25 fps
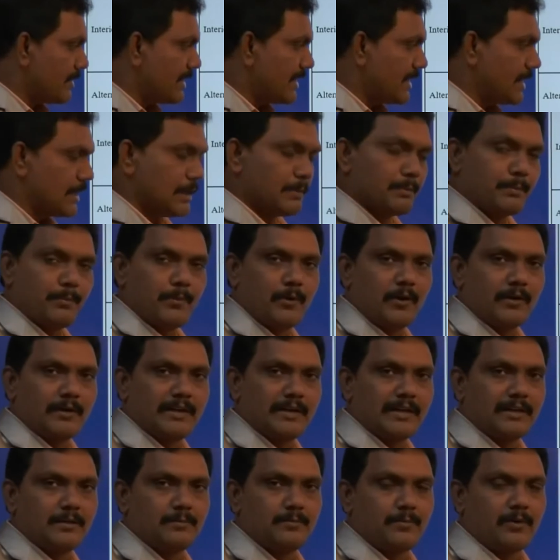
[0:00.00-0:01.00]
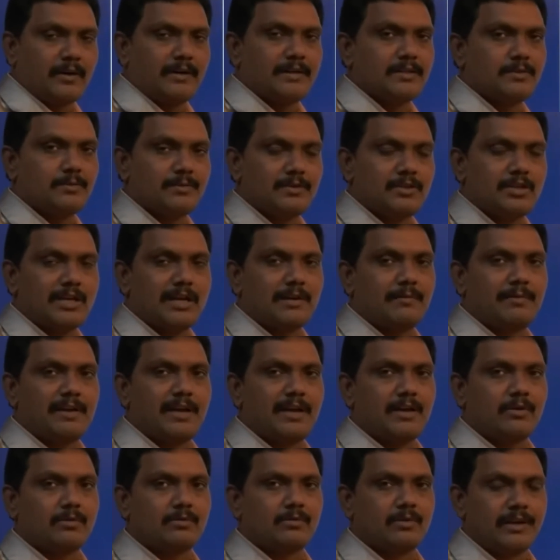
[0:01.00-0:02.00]
very important points which are we
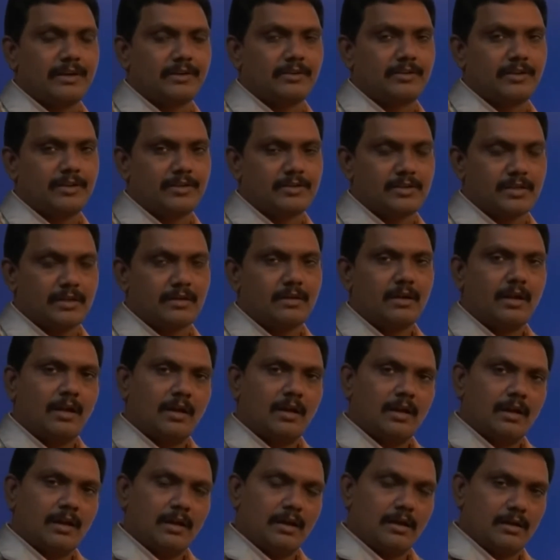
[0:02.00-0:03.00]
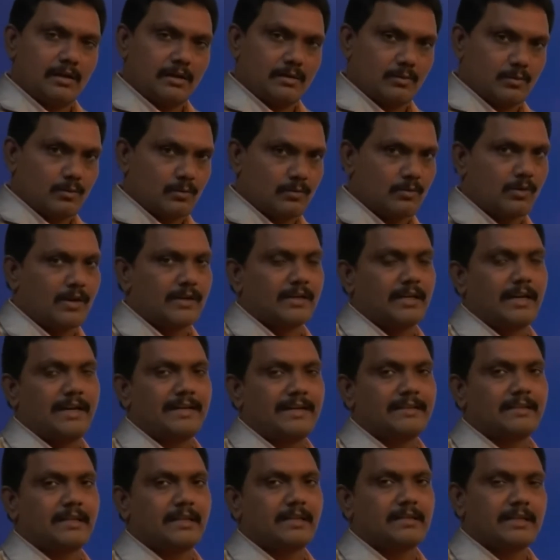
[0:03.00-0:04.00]
are going to use in
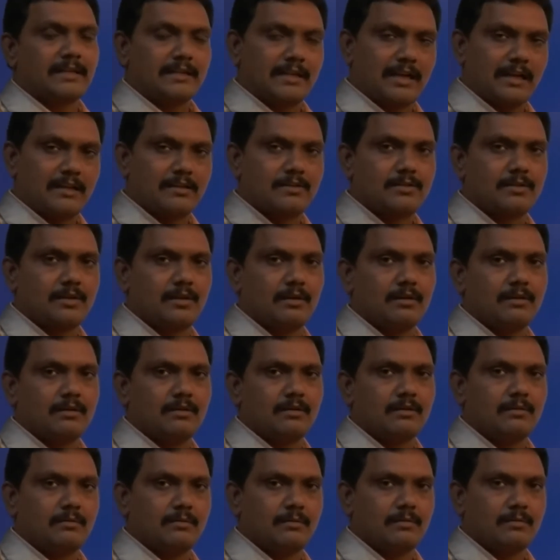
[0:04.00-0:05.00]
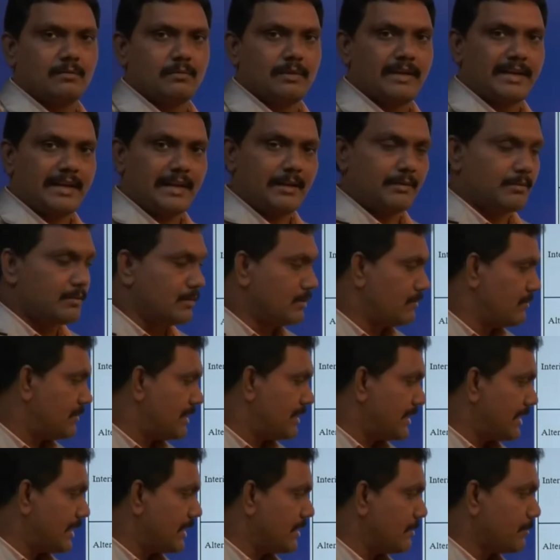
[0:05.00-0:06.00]
quadrilaterals and also
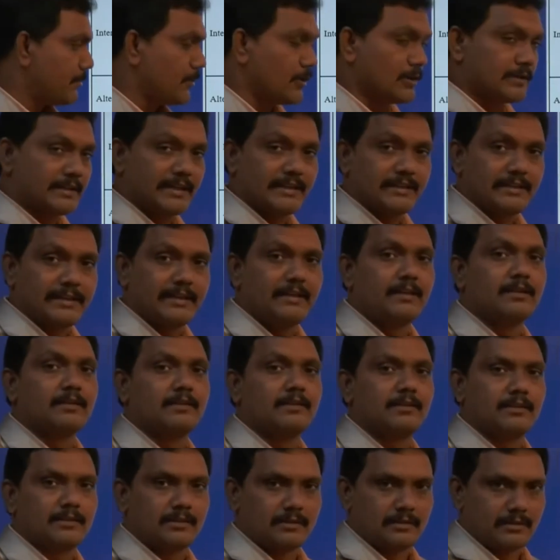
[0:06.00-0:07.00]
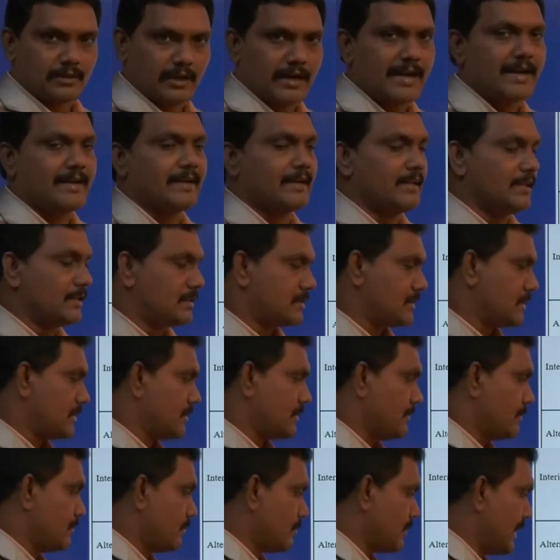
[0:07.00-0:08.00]
very important in
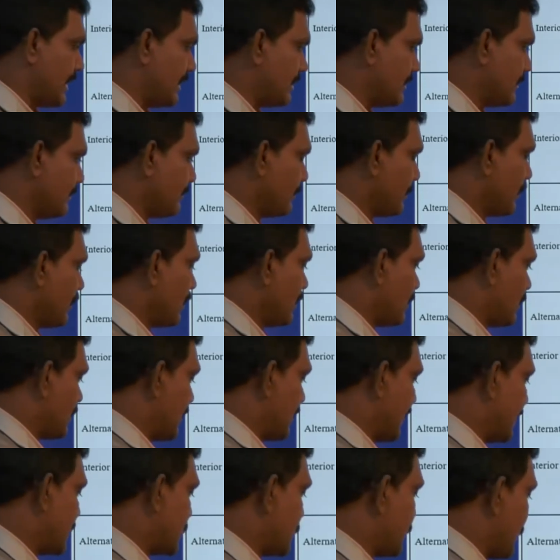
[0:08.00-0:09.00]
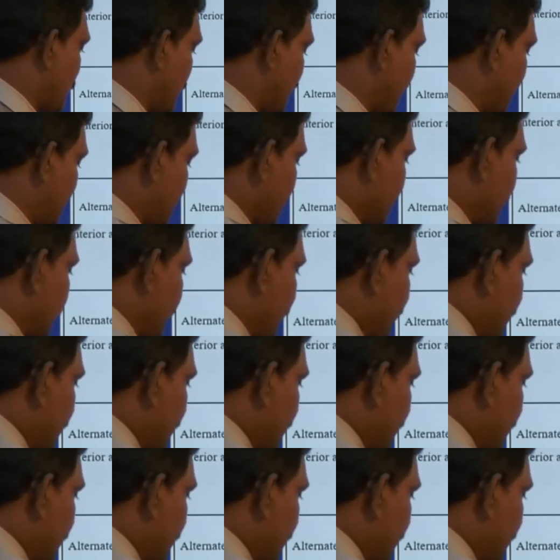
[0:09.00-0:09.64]
triangles. Right? Next point.